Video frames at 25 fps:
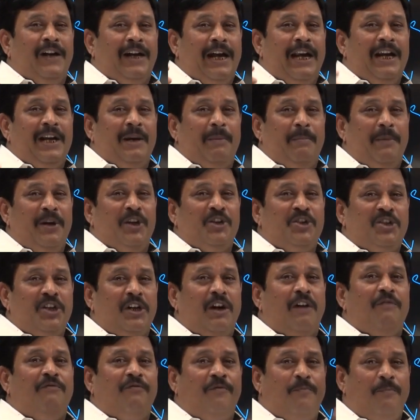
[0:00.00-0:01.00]
contribution
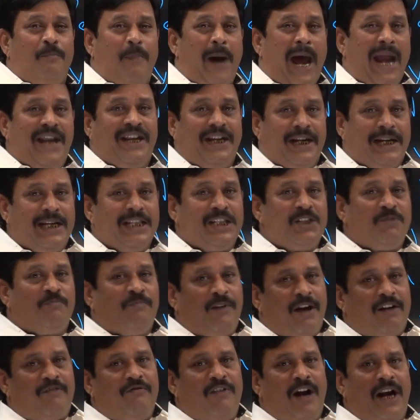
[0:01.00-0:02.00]
of particles
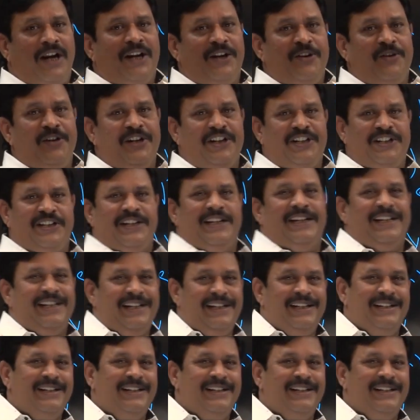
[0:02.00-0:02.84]
per one unit cell.